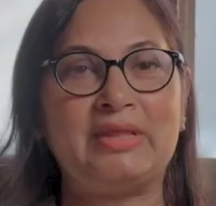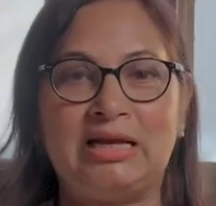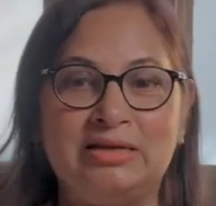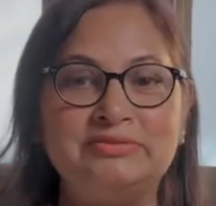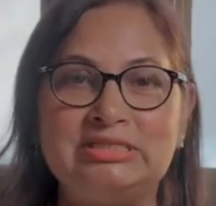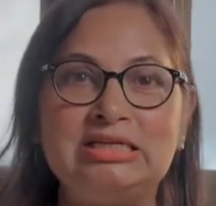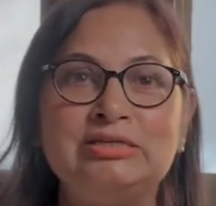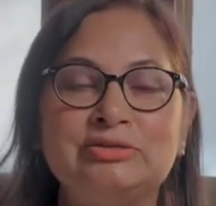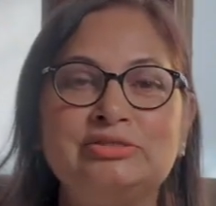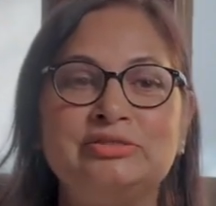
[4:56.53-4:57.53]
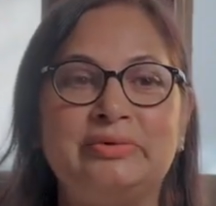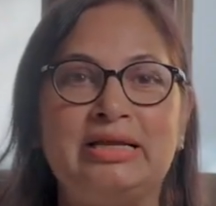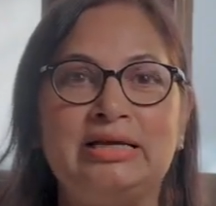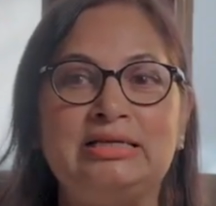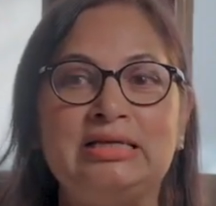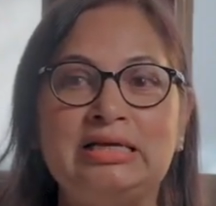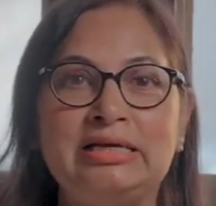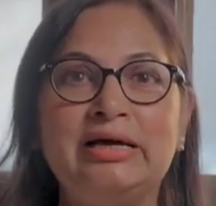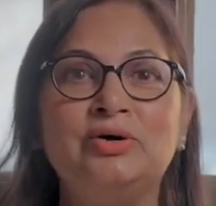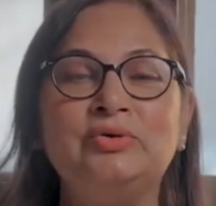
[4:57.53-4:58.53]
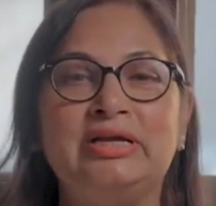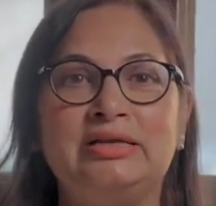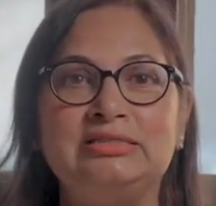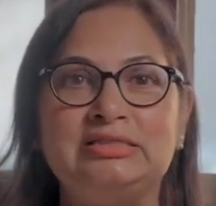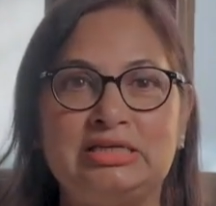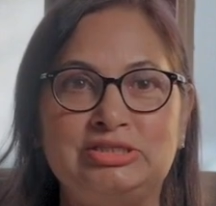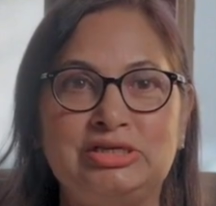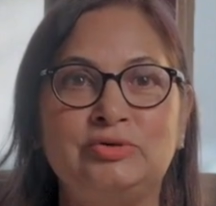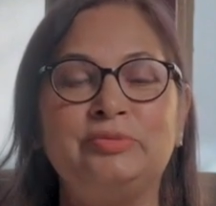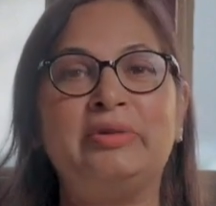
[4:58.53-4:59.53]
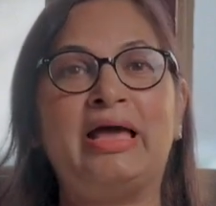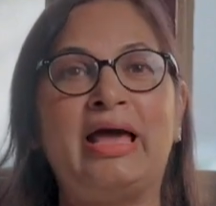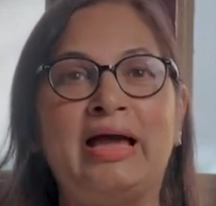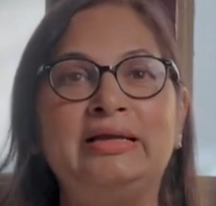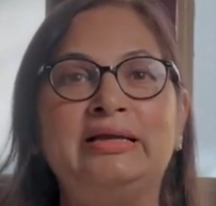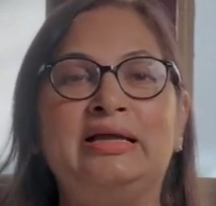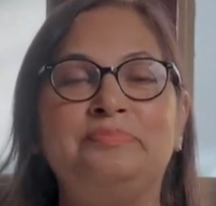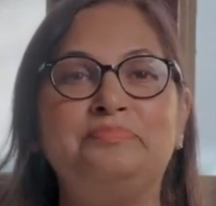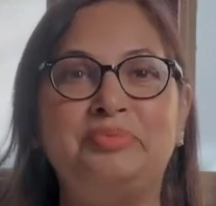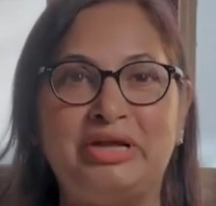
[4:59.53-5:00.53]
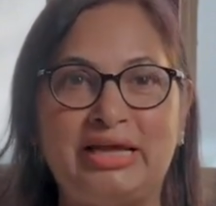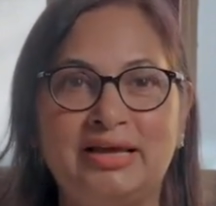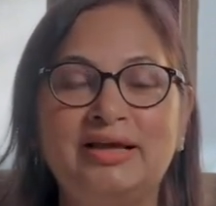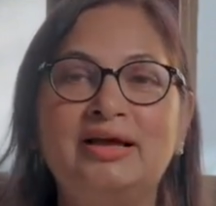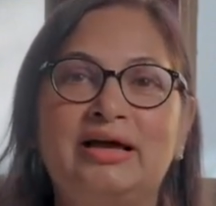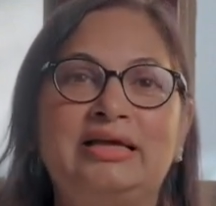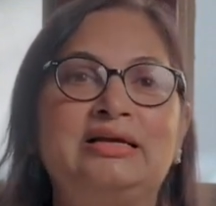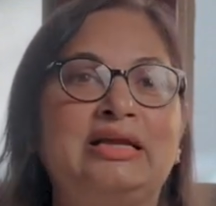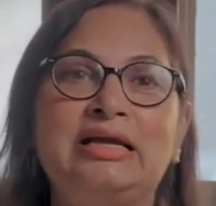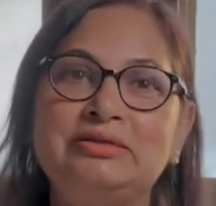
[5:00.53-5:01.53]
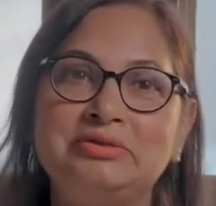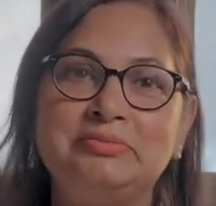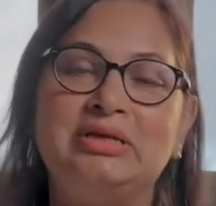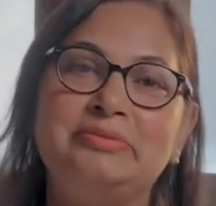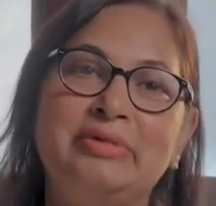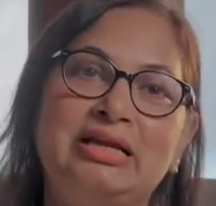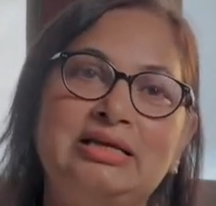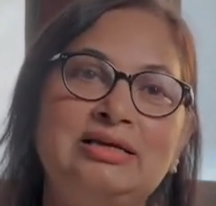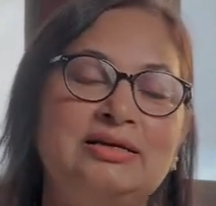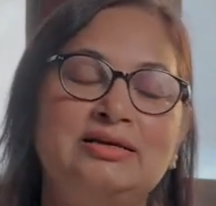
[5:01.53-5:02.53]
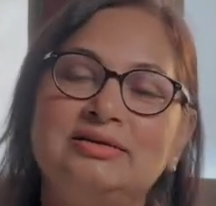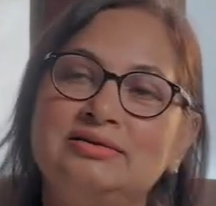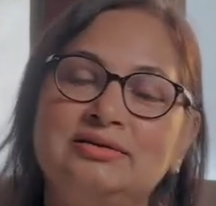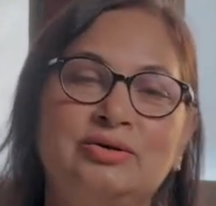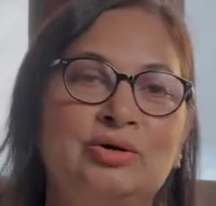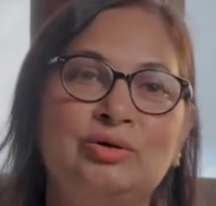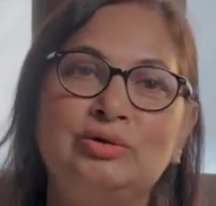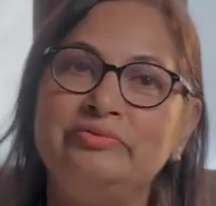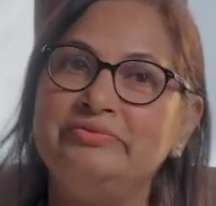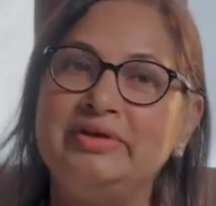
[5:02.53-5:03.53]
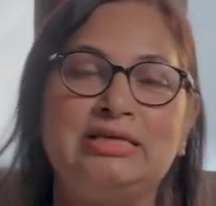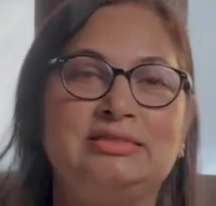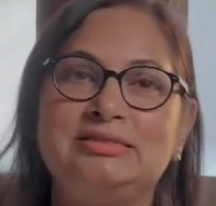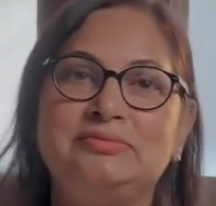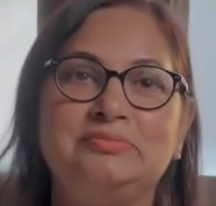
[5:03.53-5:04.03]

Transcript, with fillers: and I've seen also when I kneel down and stretch out my hand and I pray I connect with Mother Mary always